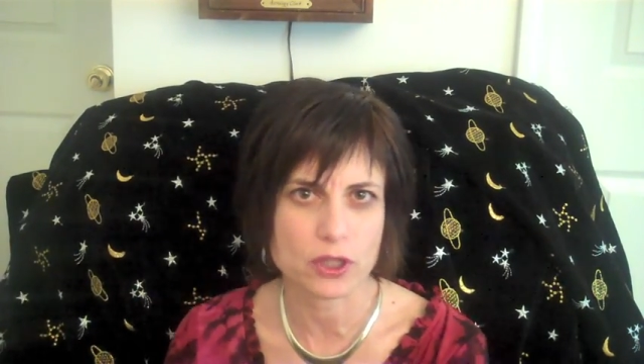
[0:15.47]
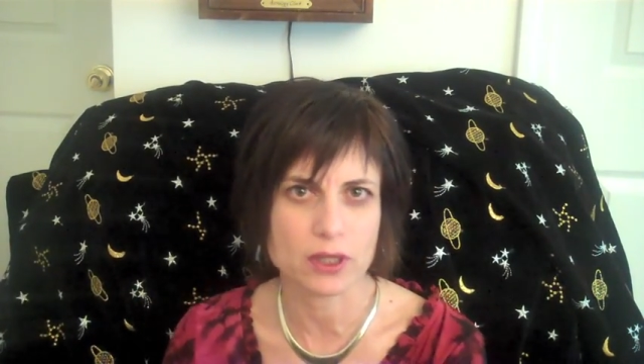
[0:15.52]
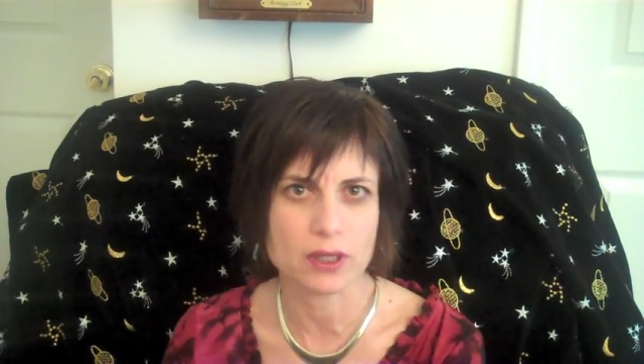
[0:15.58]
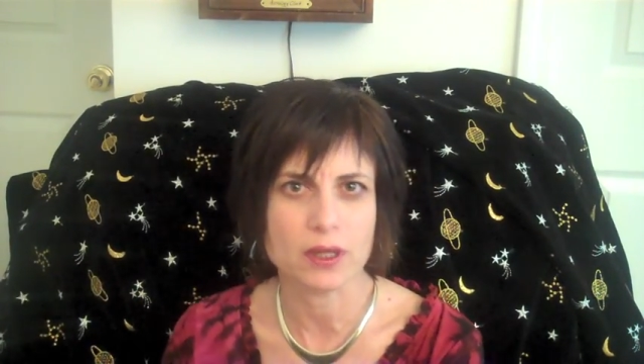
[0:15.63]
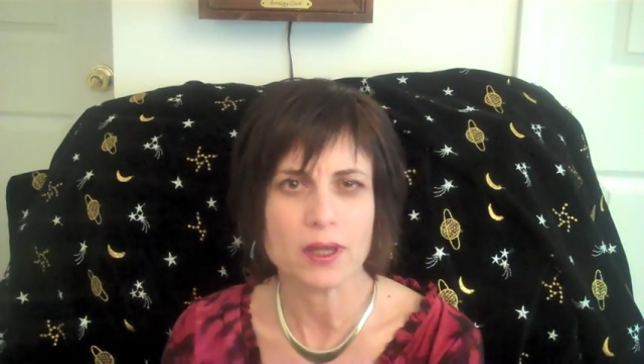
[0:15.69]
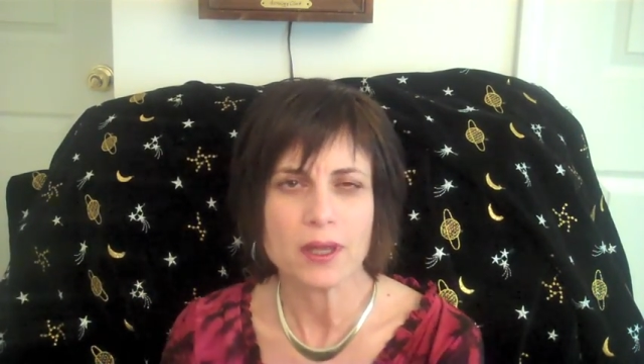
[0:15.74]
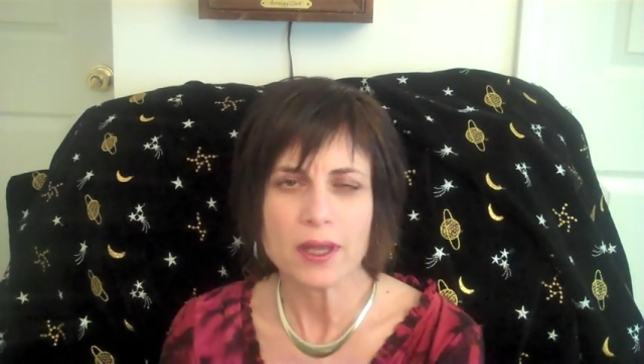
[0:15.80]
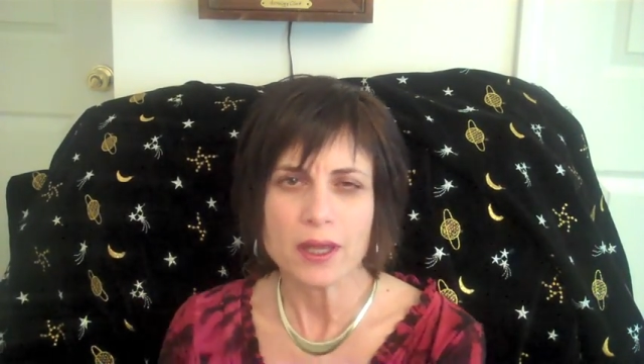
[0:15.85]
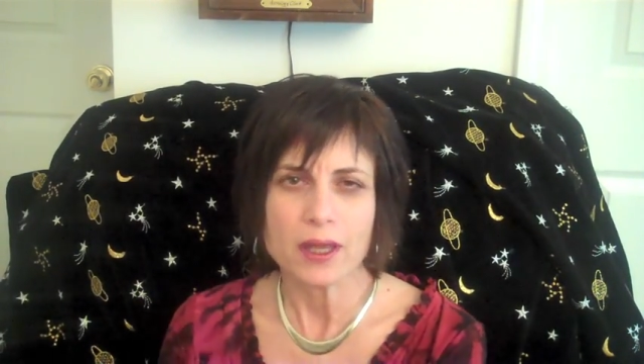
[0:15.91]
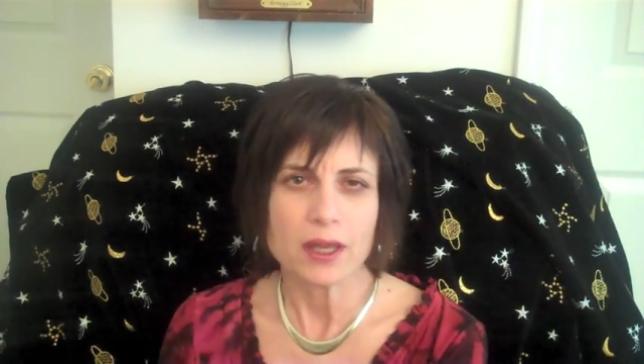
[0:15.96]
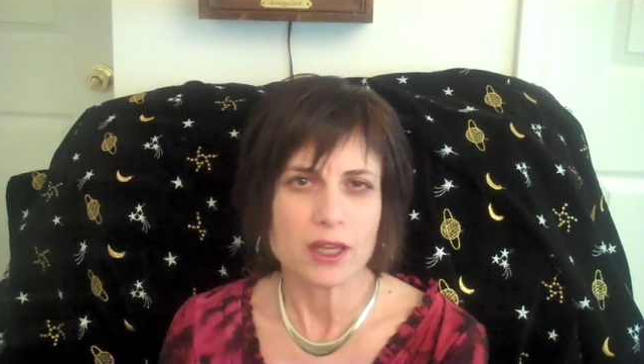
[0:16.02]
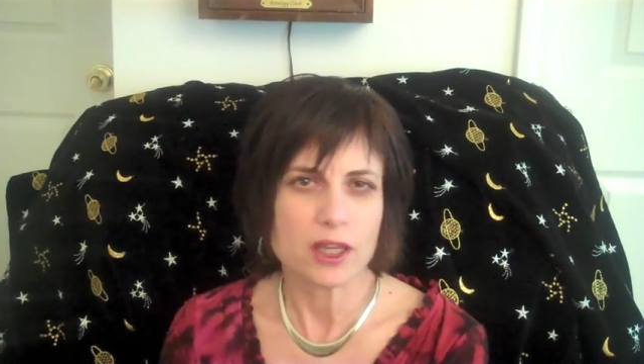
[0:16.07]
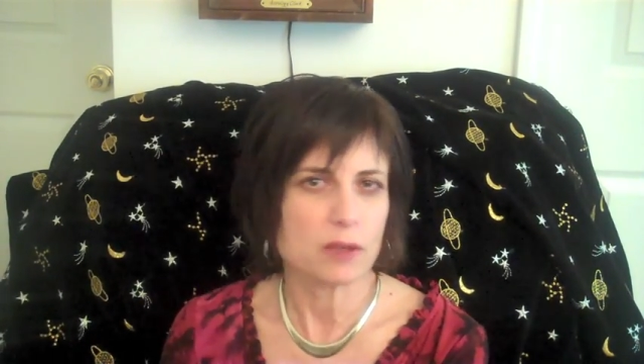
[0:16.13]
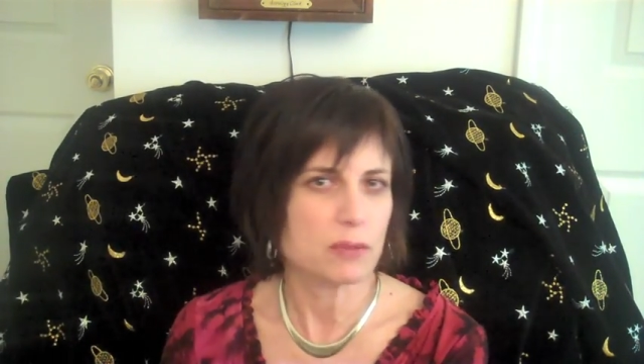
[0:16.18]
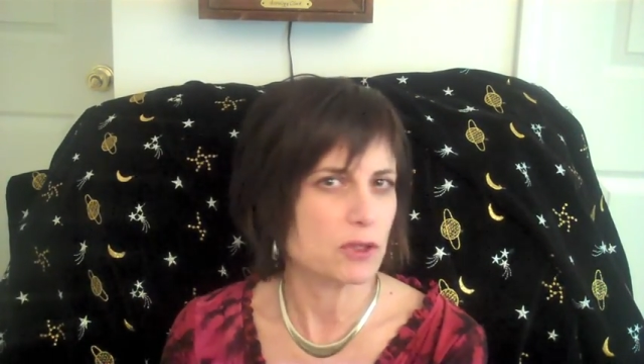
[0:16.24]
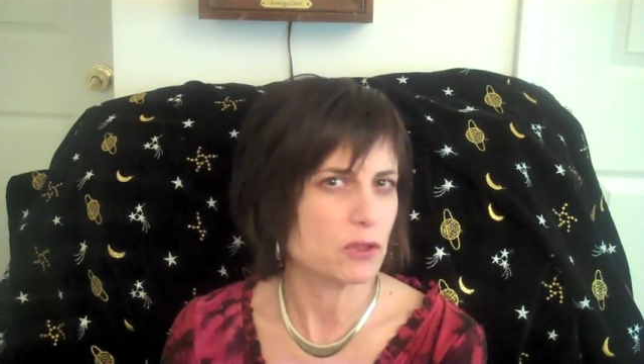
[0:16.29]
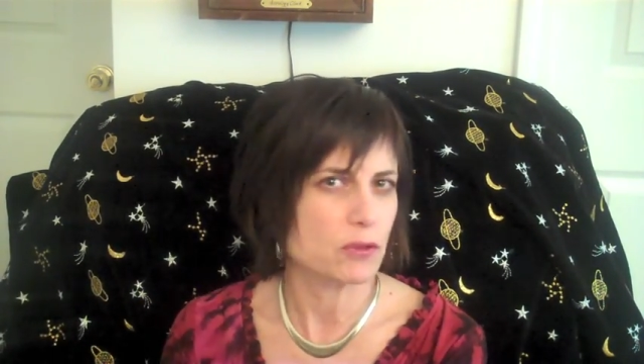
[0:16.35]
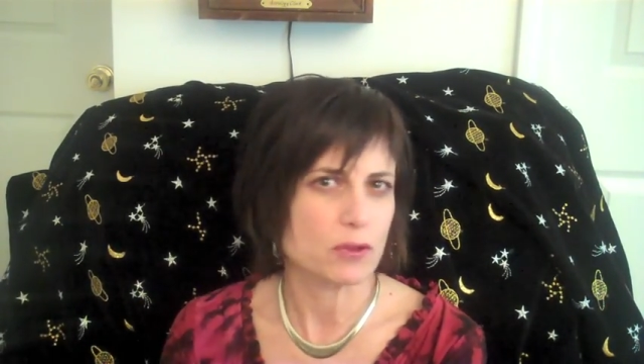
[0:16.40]
and I'm
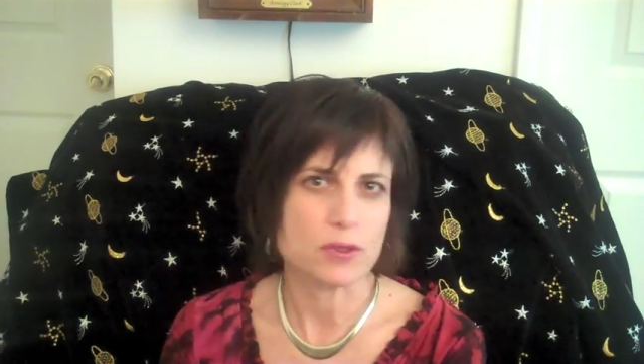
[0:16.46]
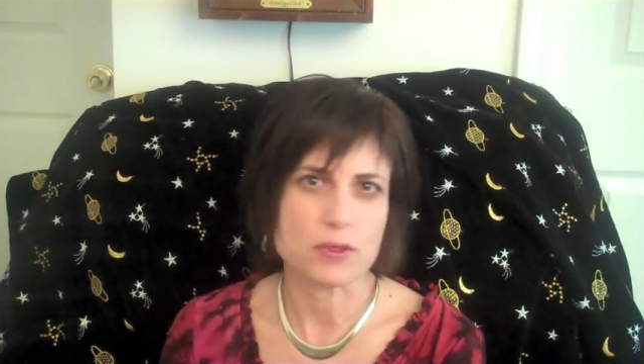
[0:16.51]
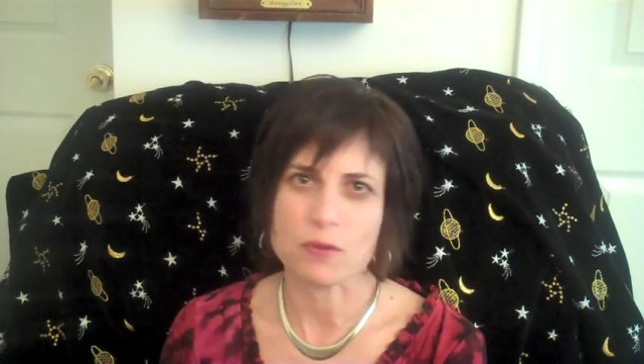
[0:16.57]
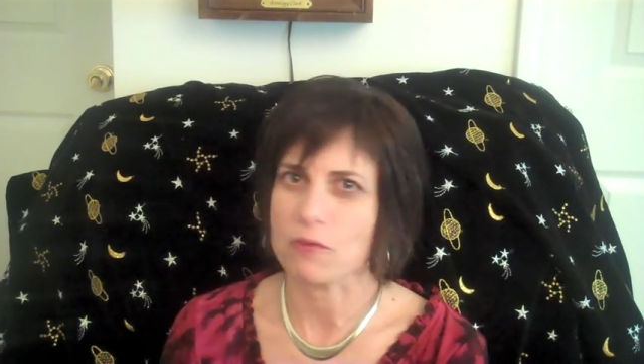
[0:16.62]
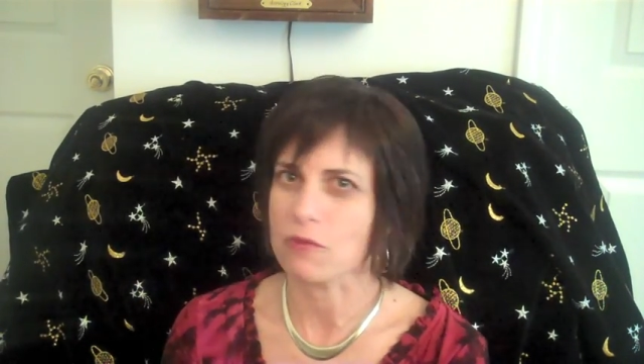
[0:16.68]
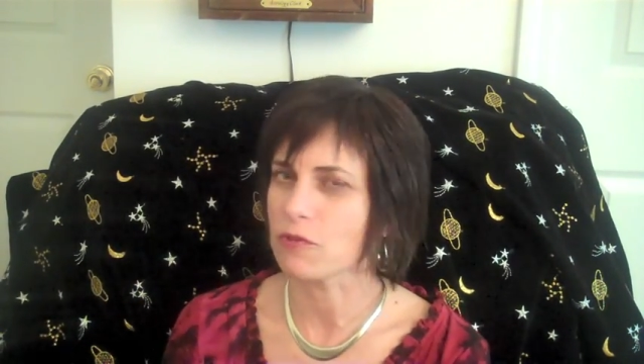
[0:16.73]
going to be doing some